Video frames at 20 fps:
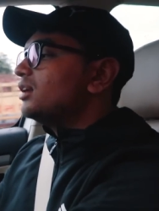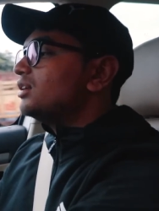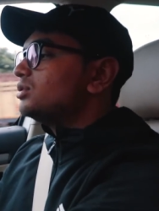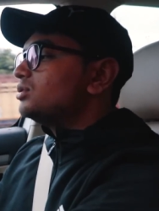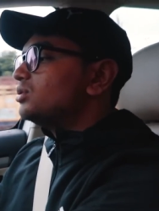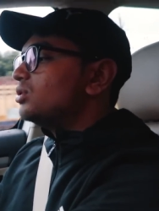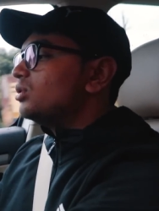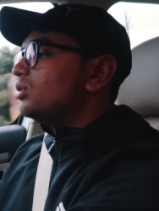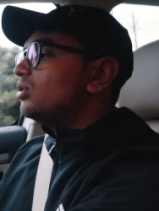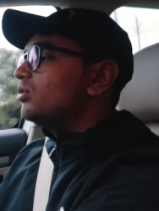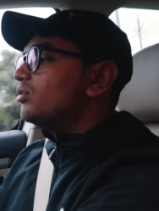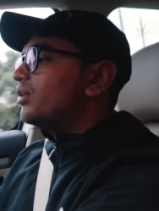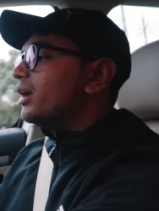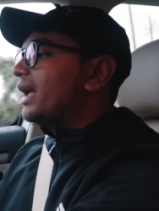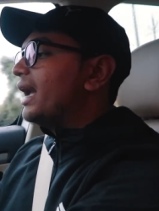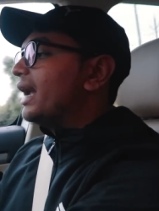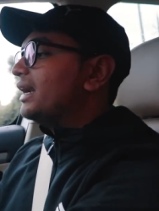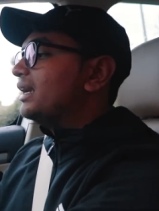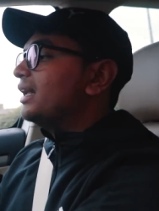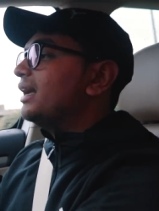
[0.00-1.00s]
So we're
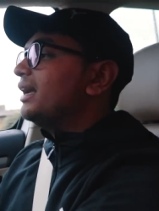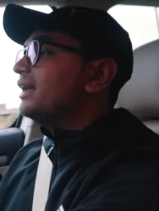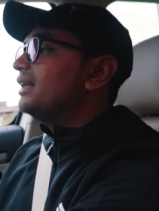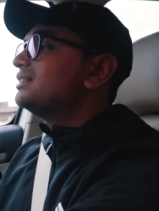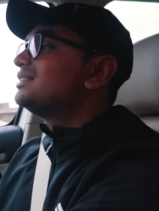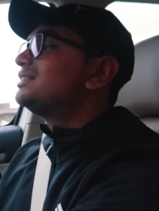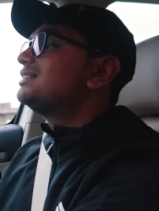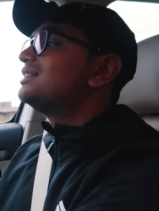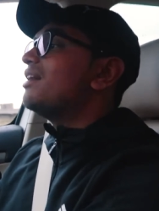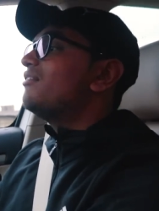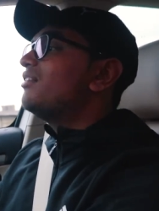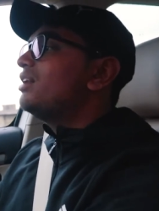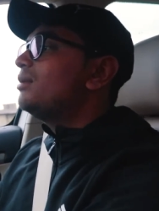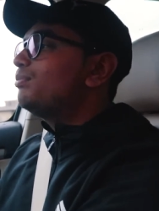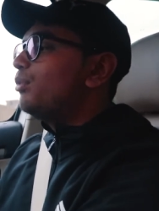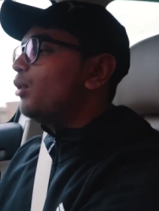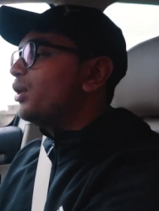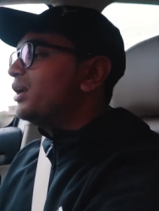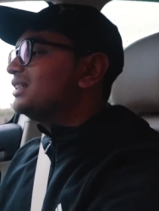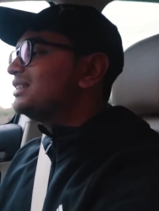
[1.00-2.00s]
getting seven
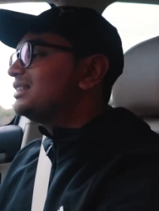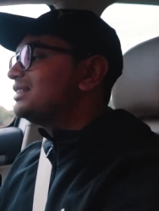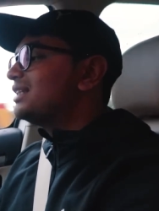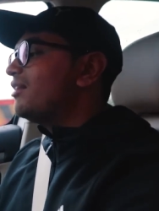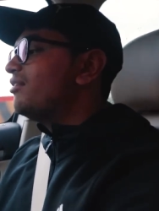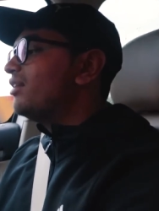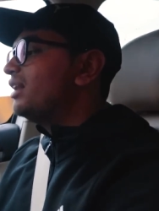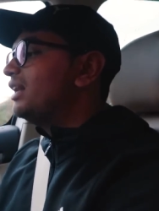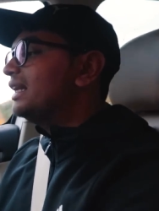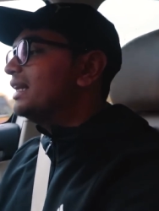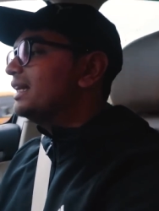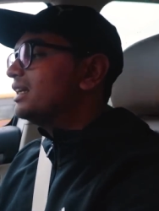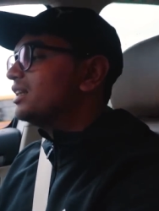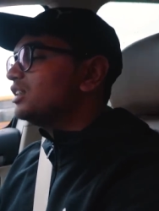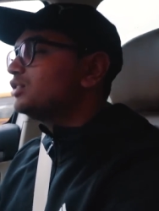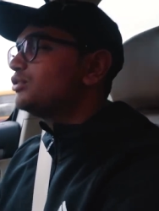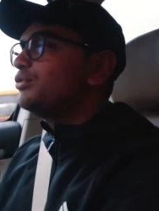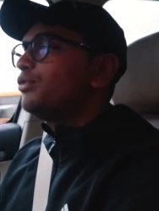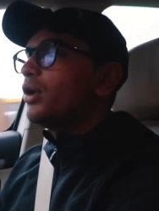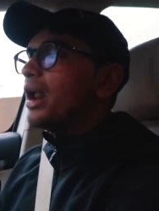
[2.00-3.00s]
point seven
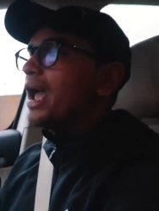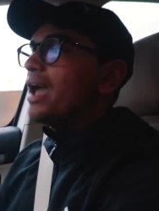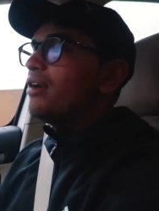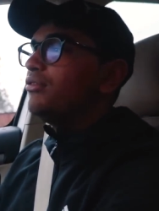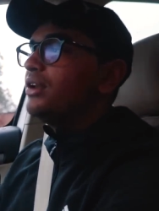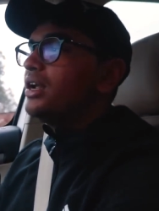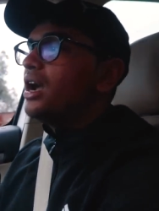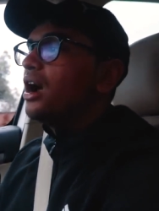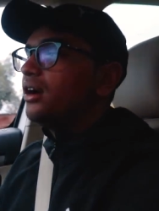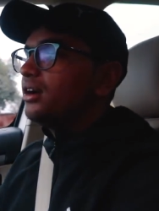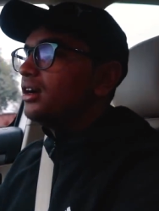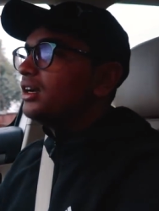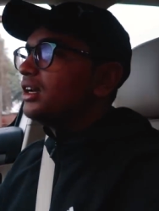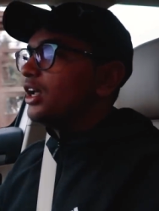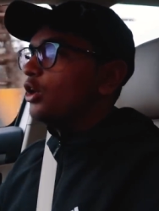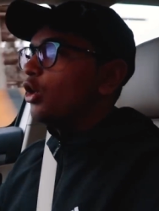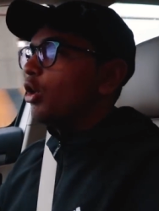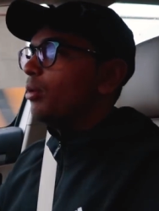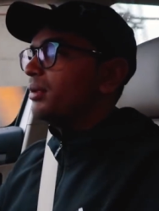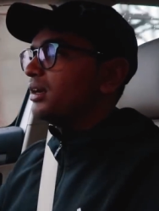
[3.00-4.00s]
liters for every one hundred
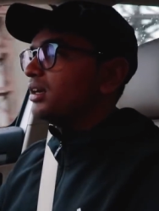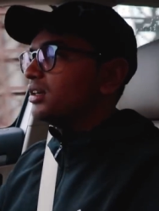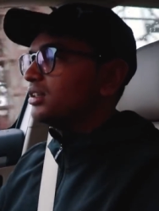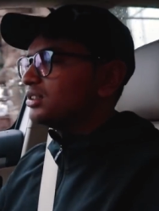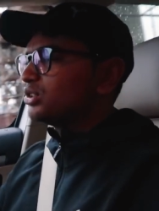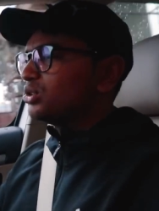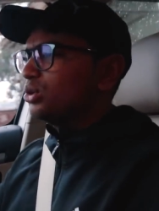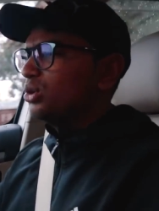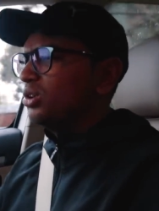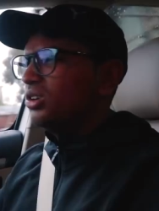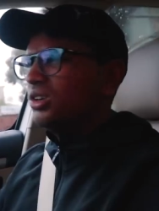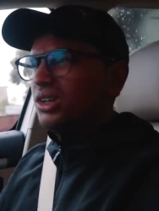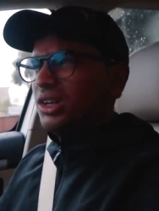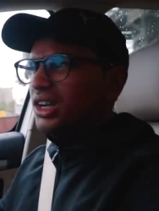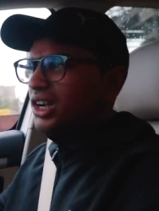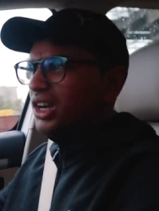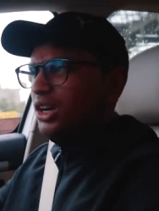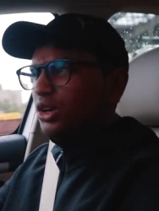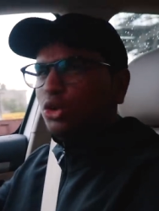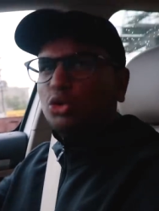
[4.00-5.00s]
kilometers. So
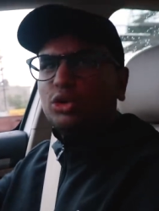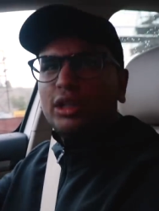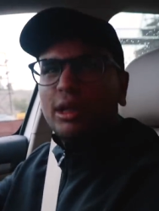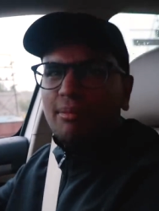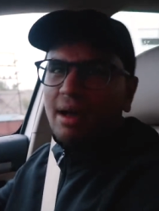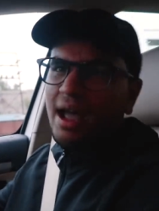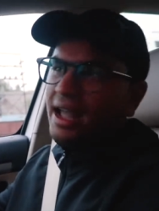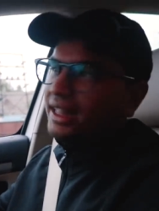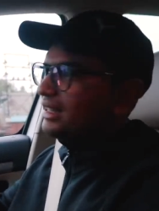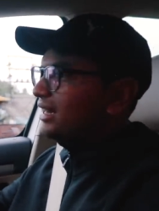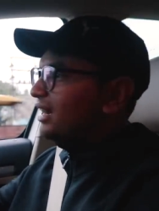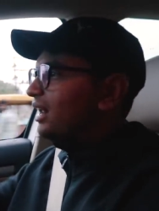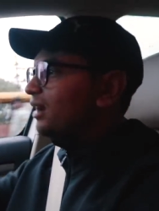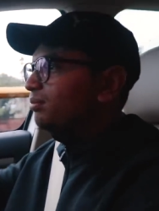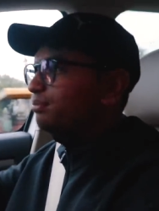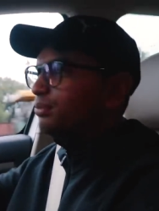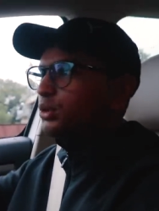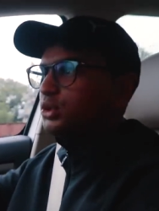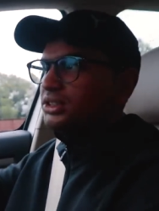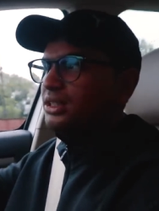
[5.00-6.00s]
do the math and I'll
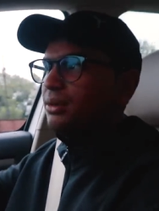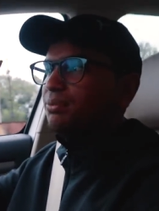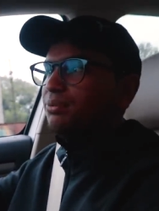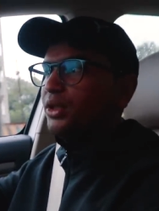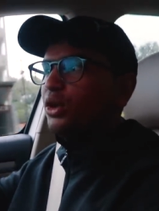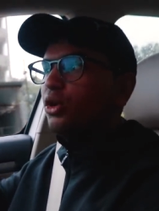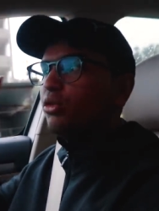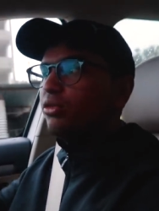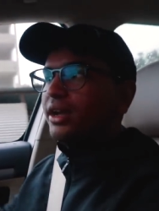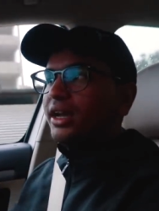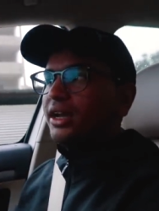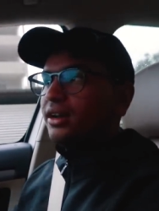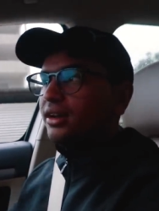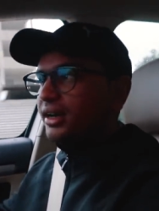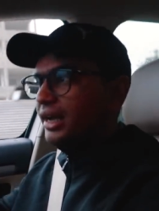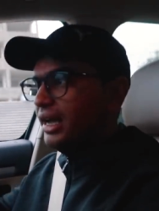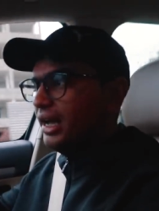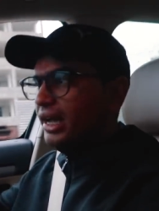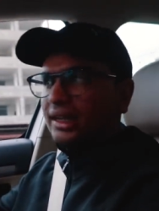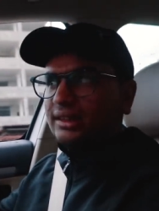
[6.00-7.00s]
put something over here.
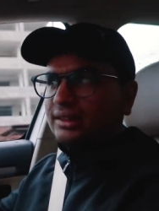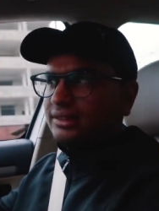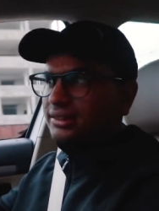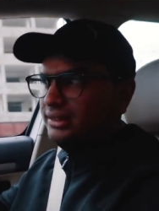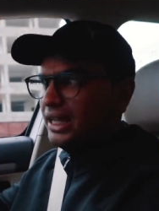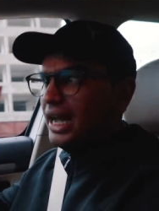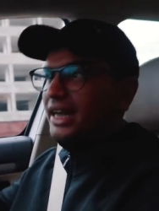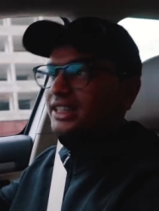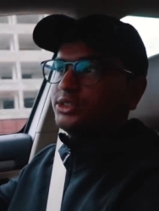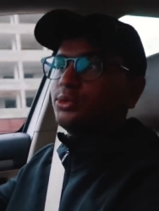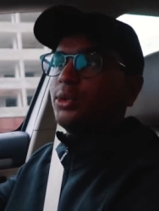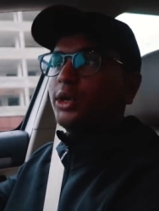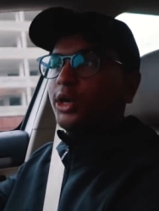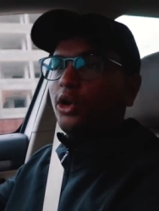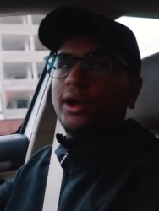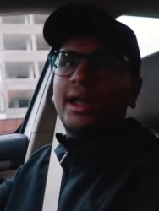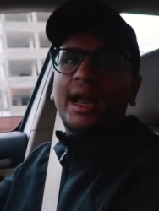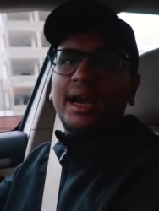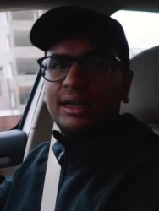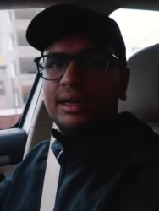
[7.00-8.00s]
Yeah, that's what
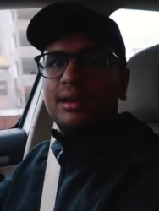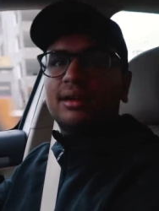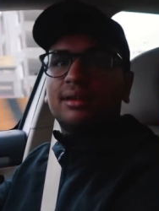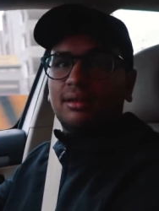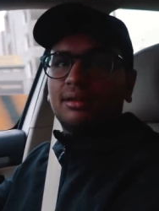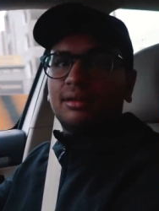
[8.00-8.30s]
you're getting.